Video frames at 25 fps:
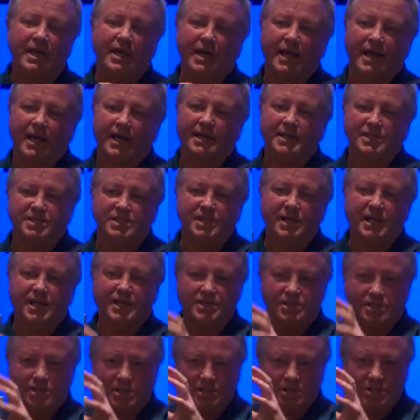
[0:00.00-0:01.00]

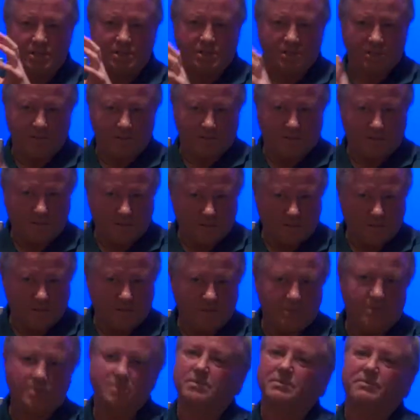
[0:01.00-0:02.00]
NSX is
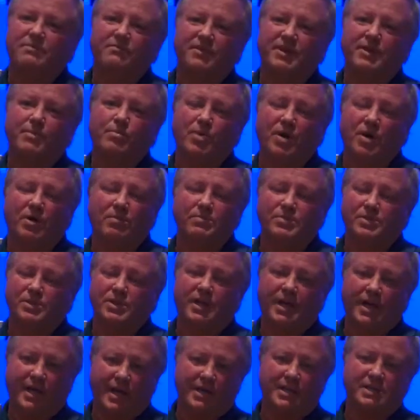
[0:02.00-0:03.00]
VMware,
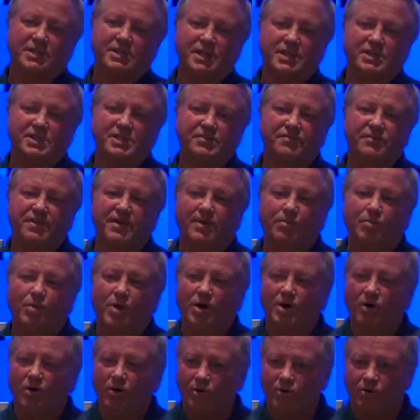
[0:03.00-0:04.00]
yeah, NSX is
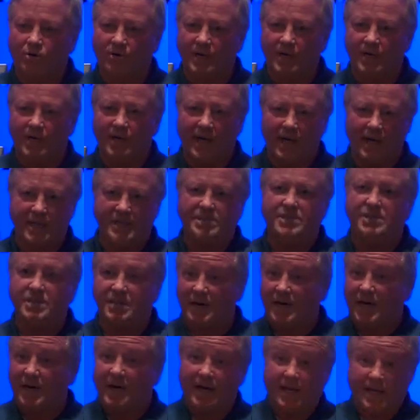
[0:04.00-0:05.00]
VMware only,
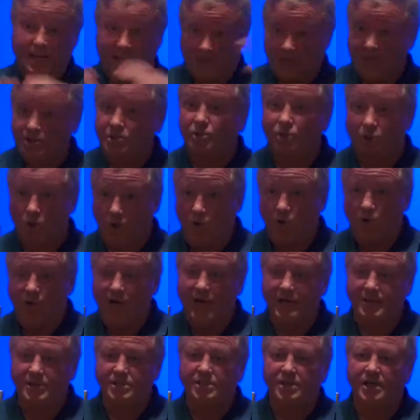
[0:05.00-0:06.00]
ACI is the whole
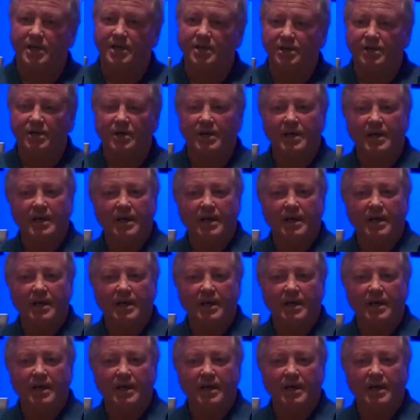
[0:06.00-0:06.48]
data center.